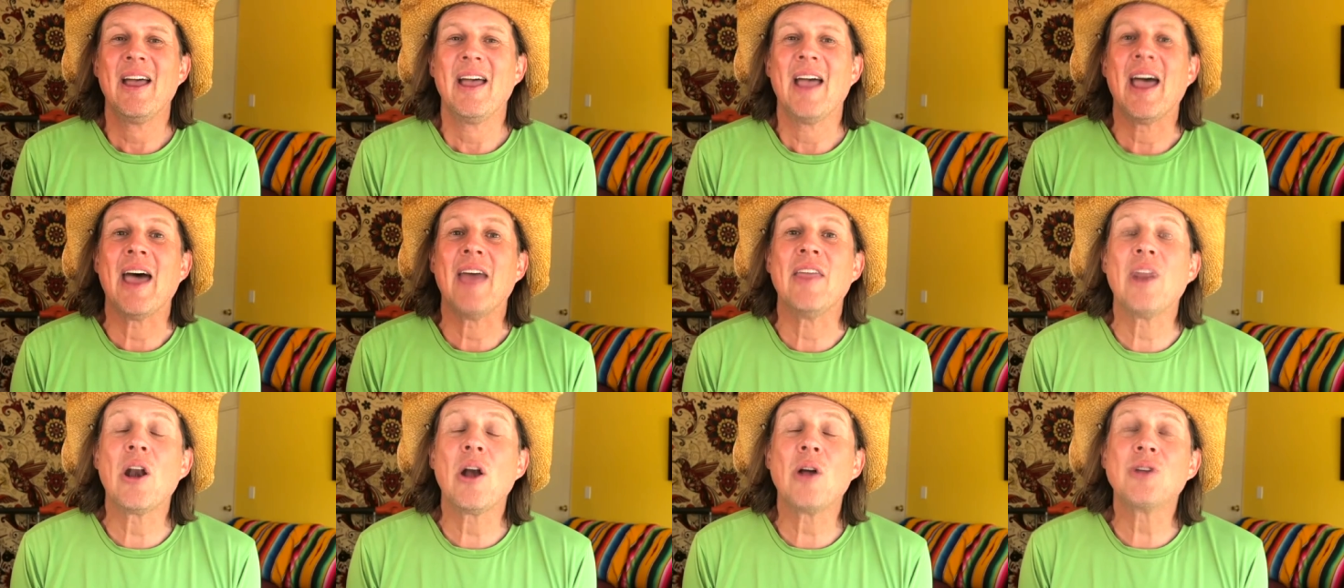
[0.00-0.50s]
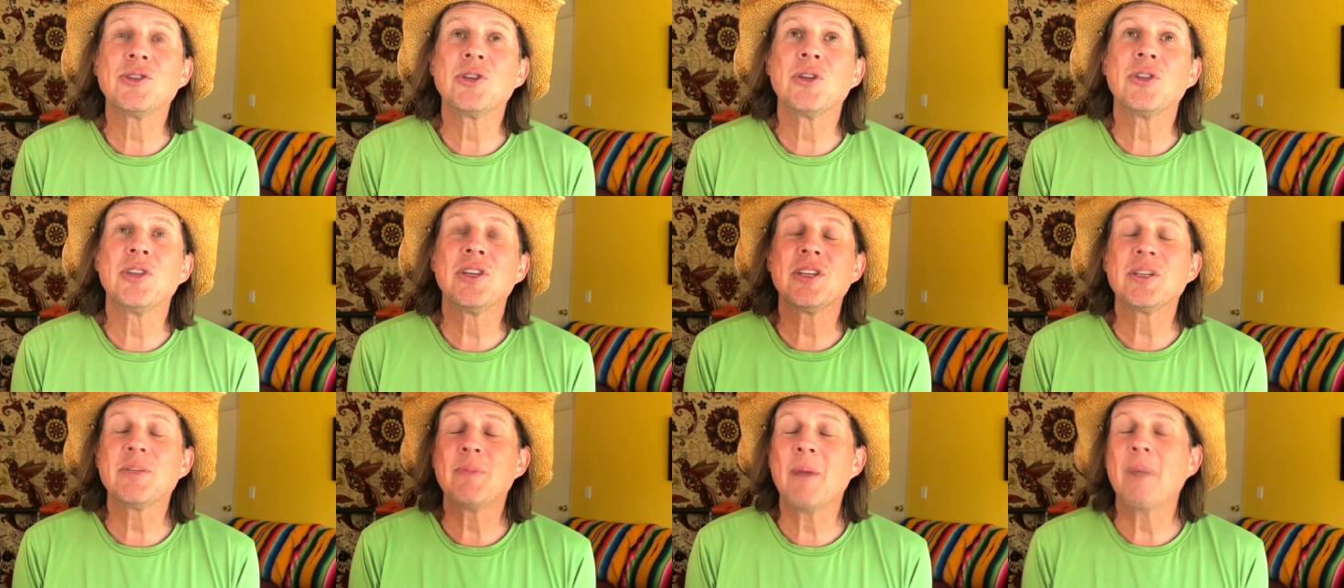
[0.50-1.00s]
And then also,
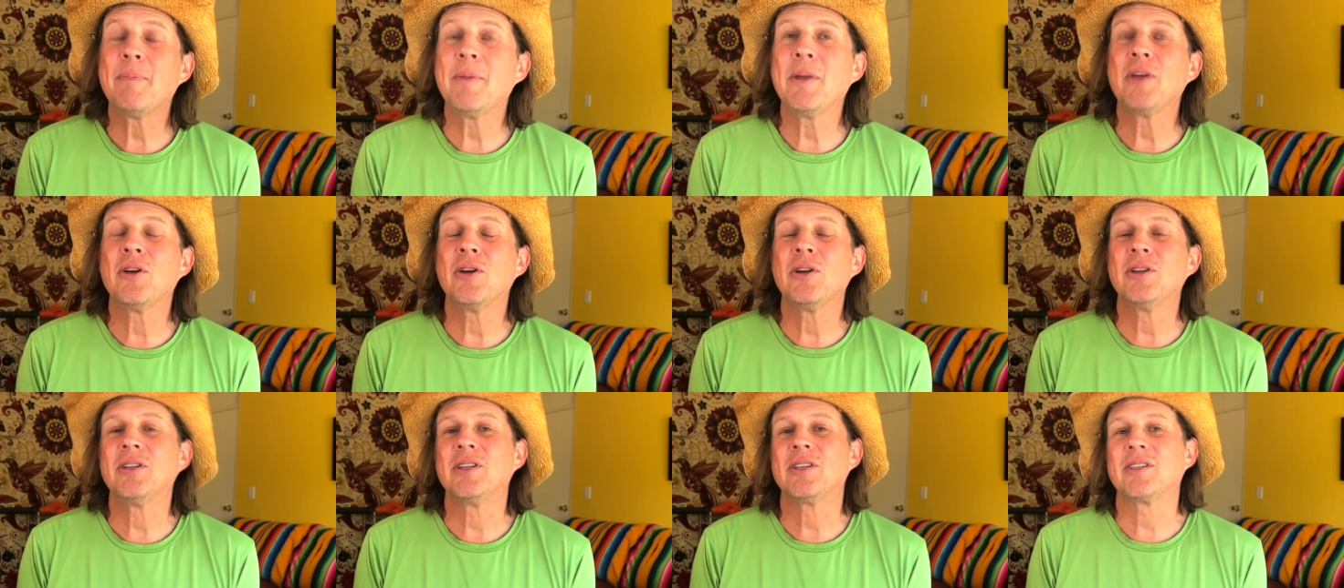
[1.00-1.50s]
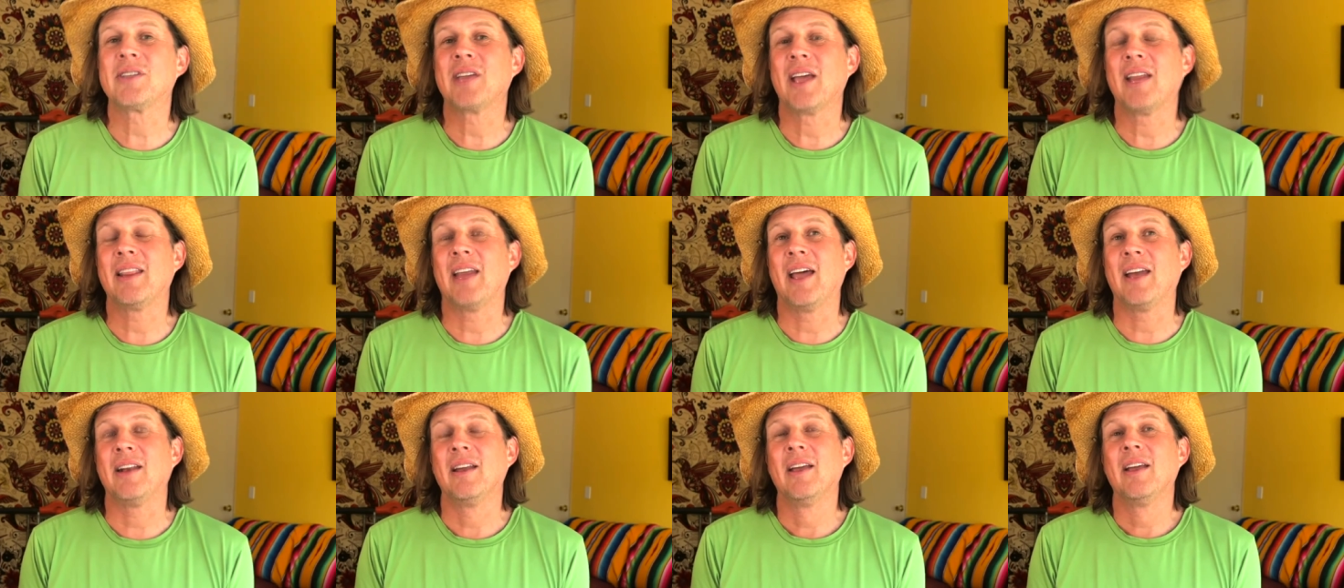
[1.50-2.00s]
this might be good to say
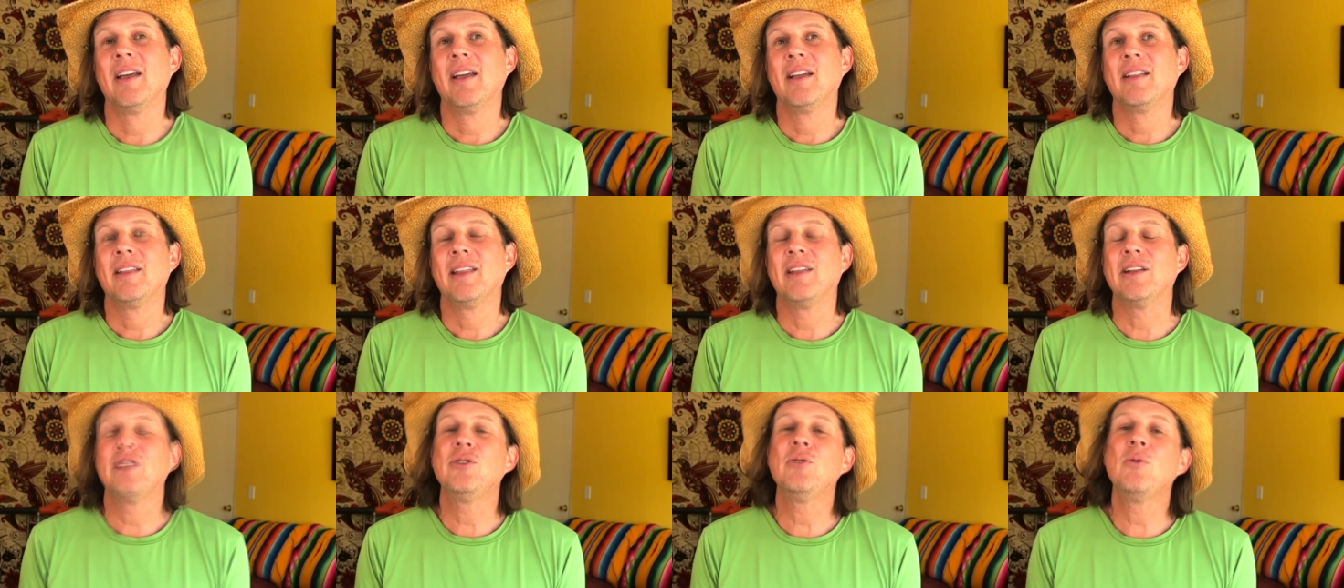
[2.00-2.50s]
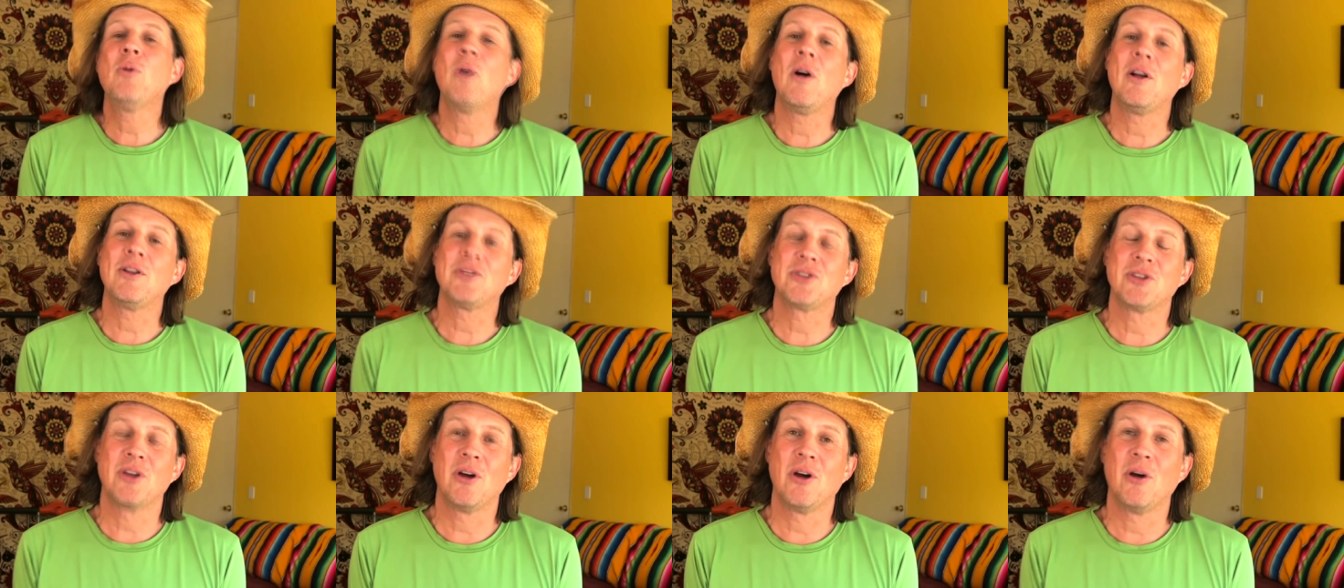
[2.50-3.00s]
that that you
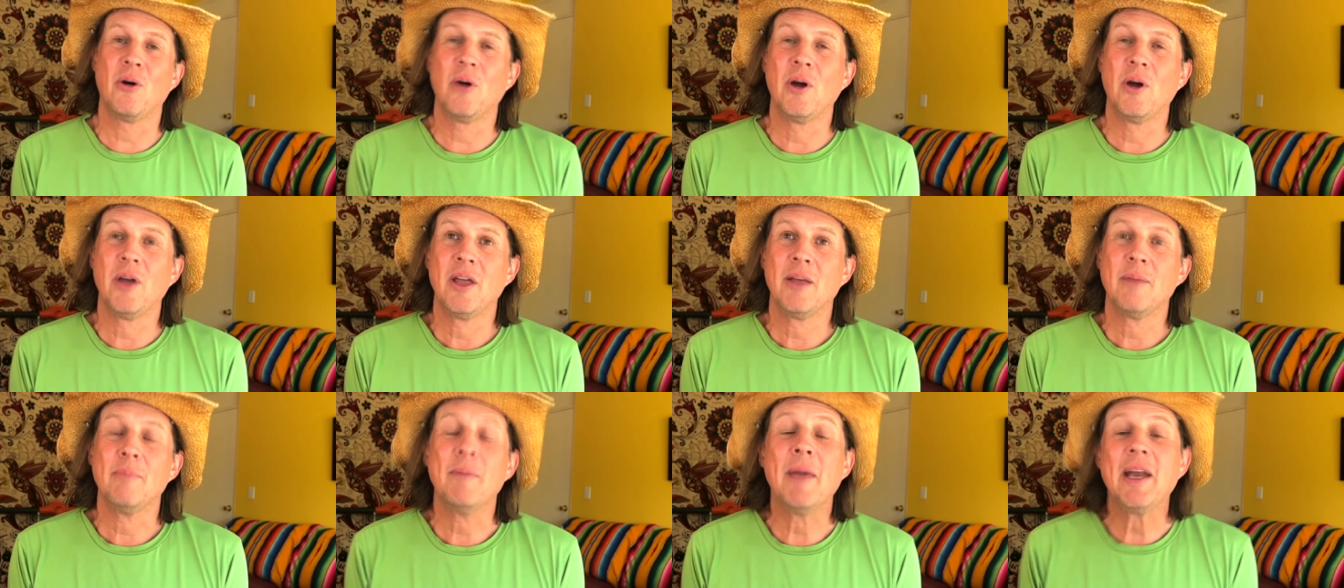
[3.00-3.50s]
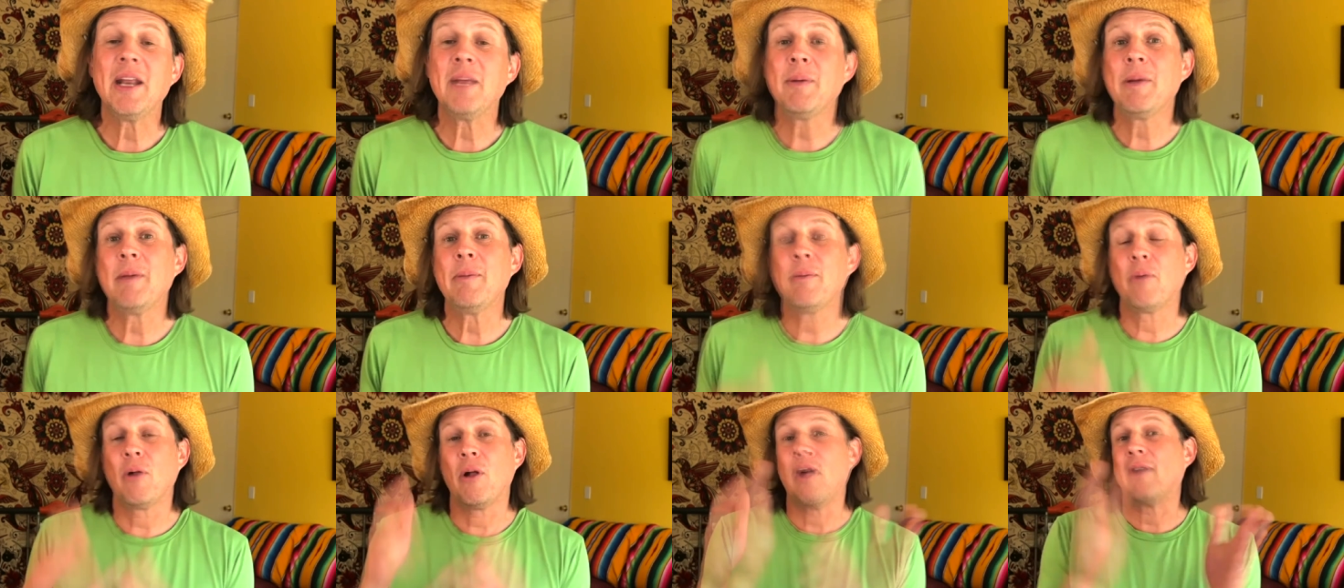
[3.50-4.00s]
also, many
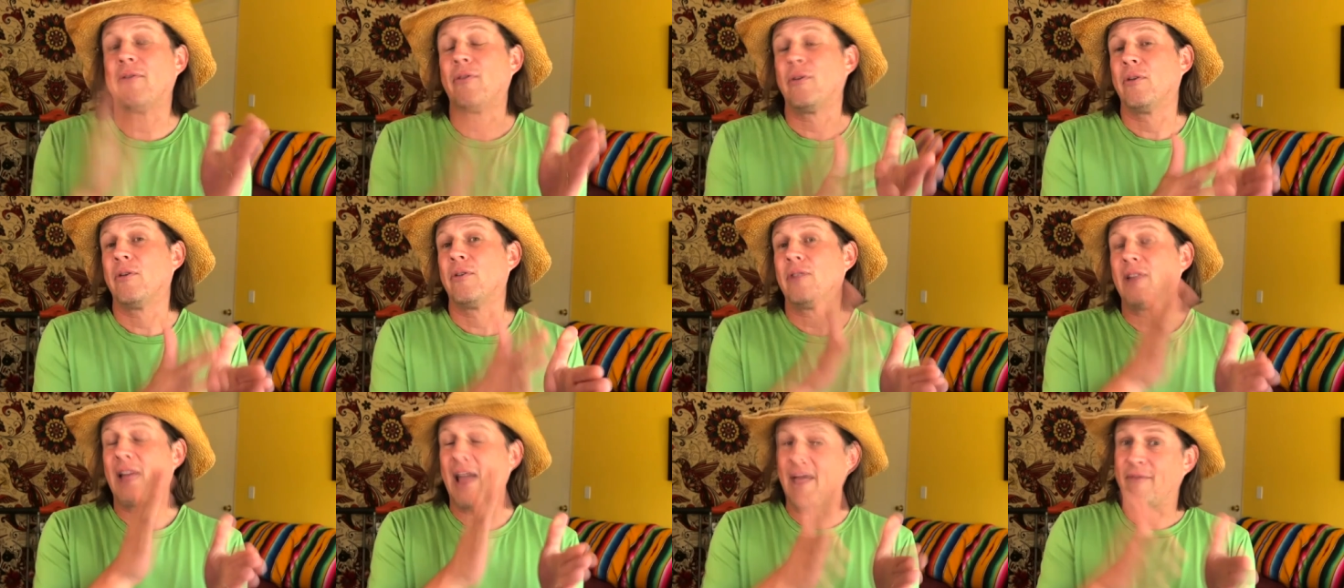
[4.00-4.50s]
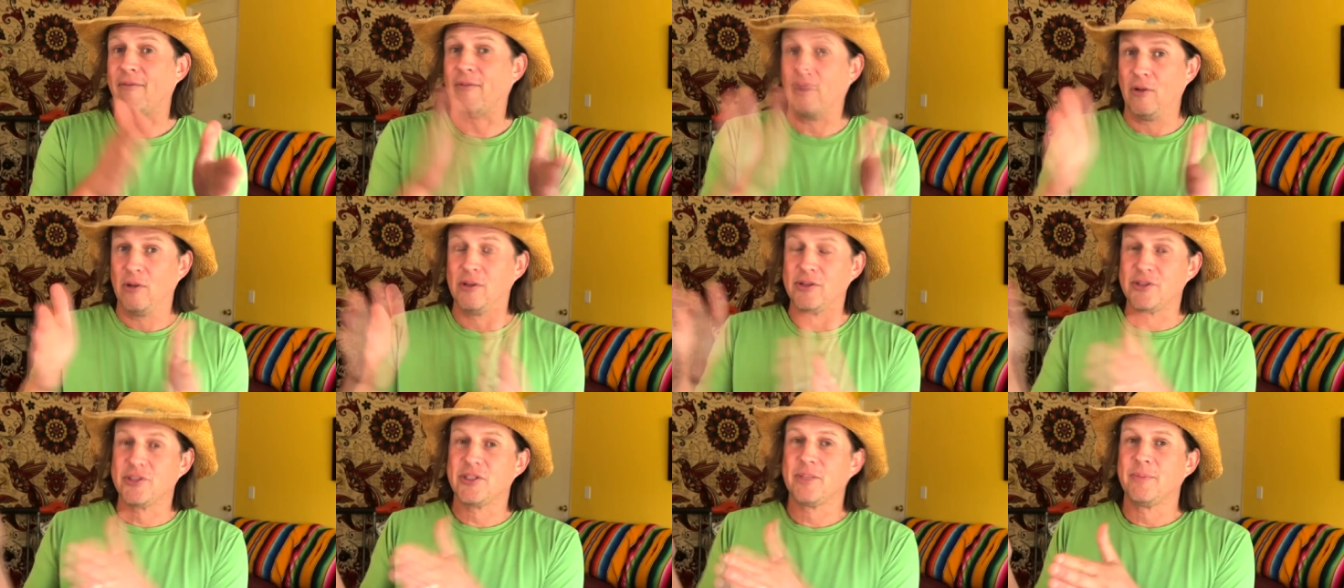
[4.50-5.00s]
people offer
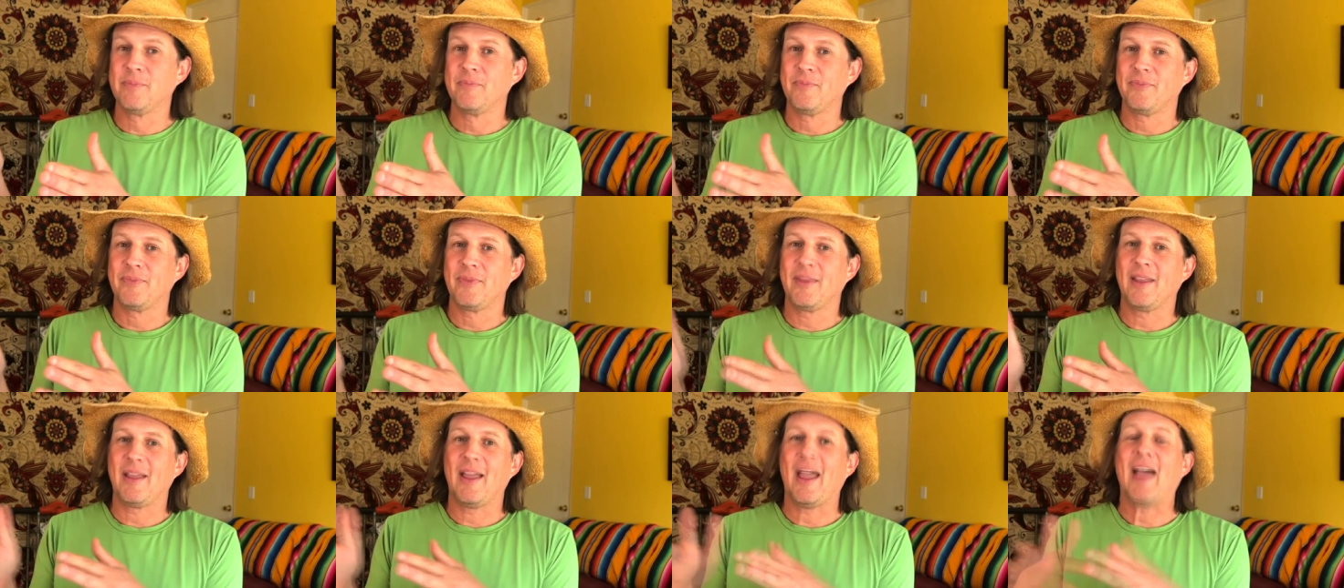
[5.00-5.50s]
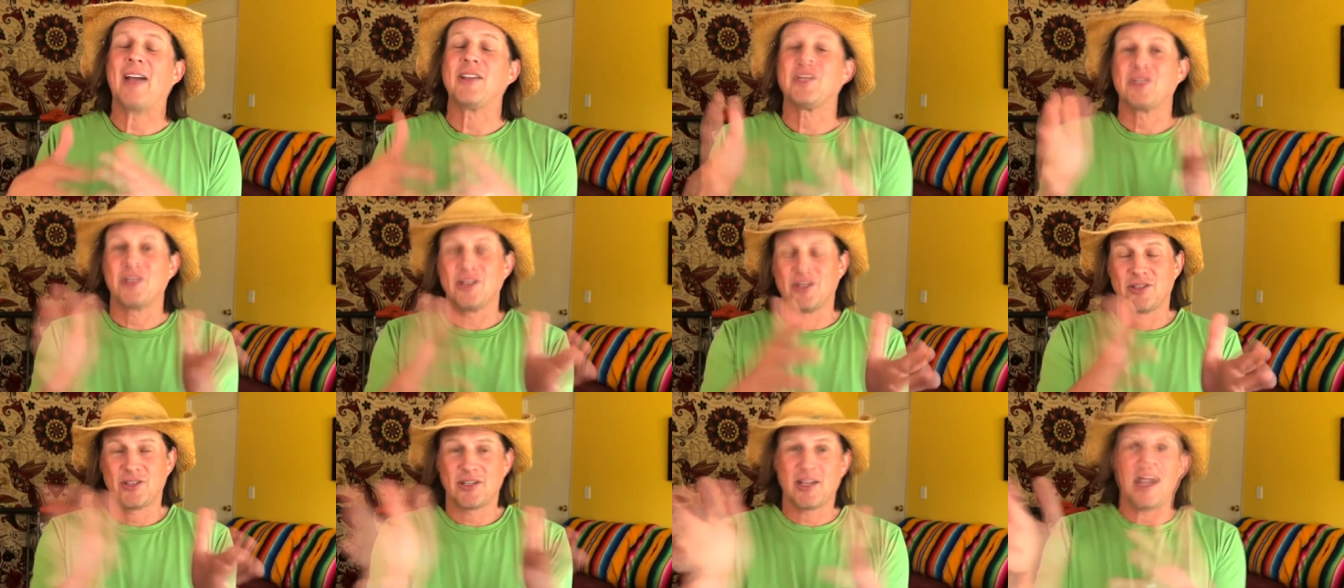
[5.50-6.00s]
levels, as
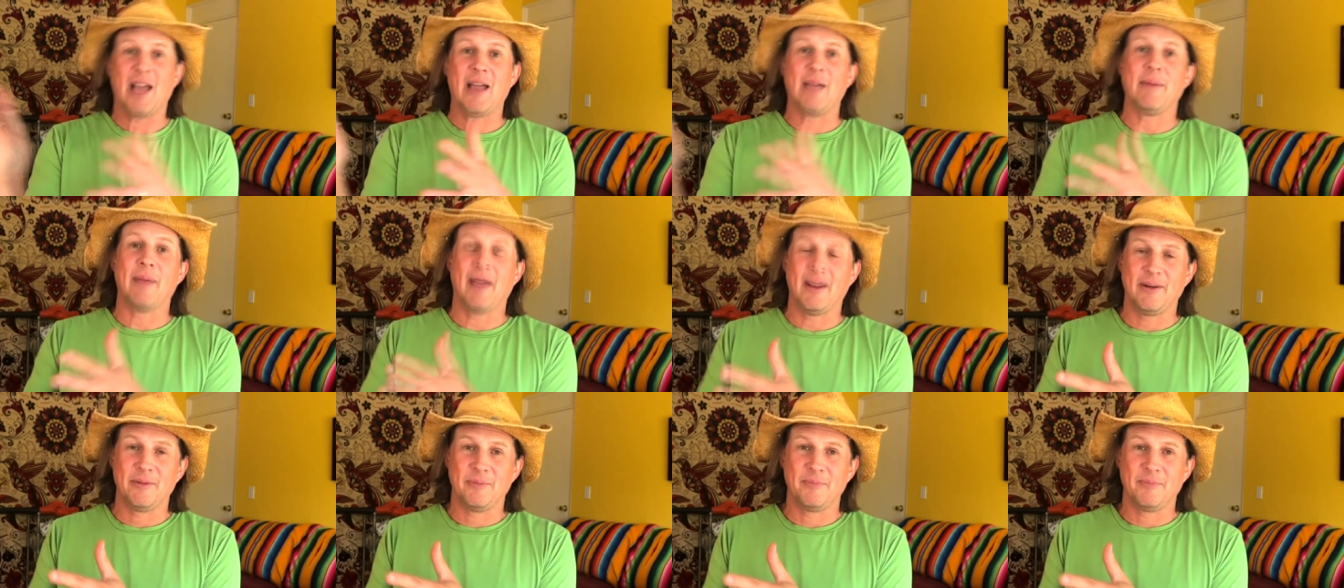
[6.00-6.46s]
does SkyMed.